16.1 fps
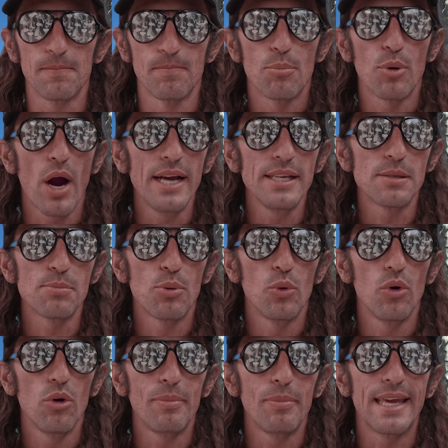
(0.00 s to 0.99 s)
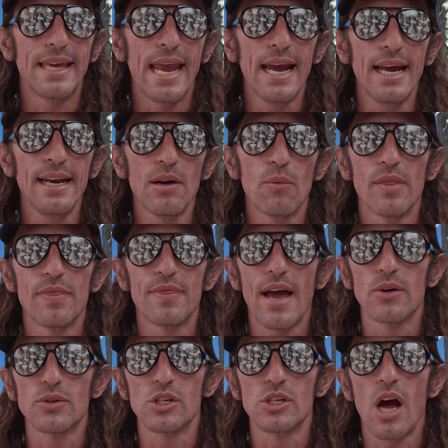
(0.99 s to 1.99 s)
Prize pool began at
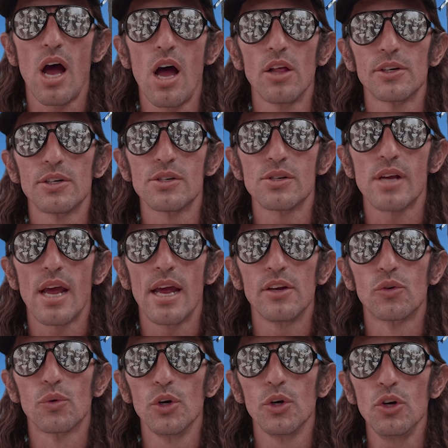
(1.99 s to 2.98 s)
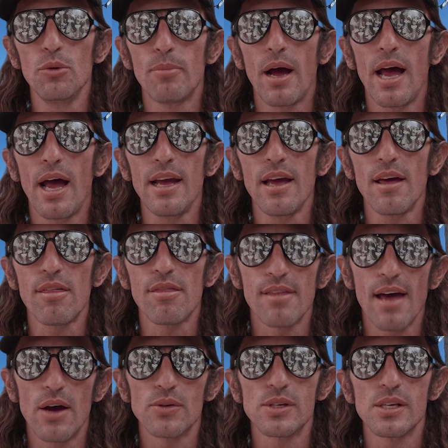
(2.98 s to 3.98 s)
$1,000 and grew by
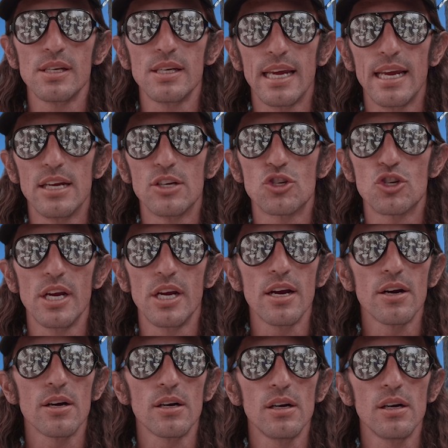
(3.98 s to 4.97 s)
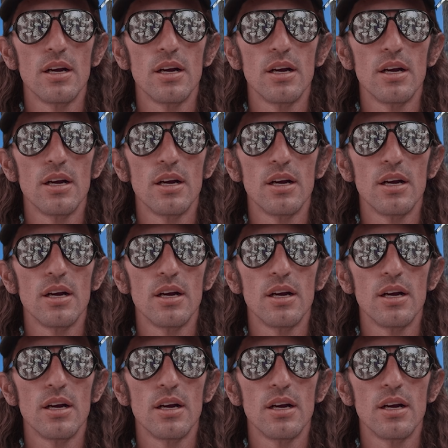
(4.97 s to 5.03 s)
1000 each year